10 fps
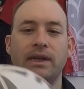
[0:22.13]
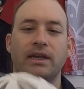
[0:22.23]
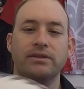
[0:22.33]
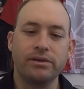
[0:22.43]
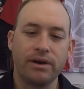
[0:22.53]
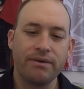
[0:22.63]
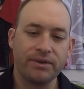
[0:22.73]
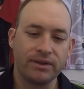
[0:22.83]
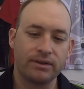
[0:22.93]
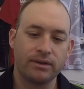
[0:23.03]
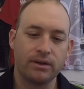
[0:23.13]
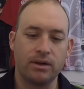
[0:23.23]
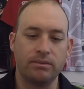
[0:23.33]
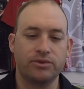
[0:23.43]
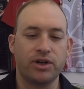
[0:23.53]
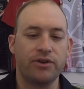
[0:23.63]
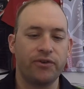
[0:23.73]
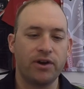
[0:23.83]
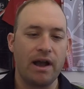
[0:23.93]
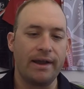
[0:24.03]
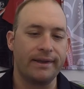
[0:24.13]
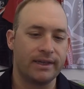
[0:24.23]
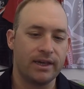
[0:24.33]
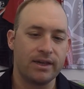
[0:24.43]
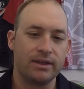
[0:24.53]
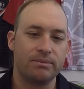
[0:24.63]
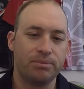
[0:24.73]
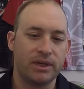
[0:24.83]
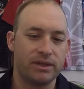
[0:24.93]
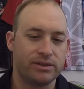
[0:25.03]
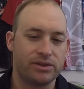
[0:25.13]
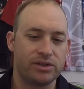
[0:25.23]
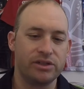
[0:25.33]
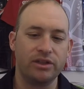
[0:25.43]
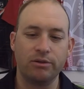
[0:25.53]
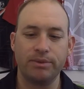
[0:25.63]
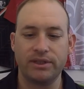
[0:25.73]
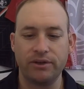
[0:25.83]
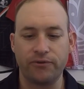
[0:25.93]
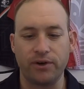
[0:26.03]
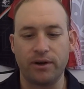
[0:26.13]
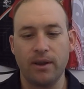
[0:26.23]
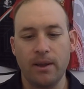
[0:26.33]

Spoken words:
guess they're trying to figure out how to kick it because it's just a little bit different.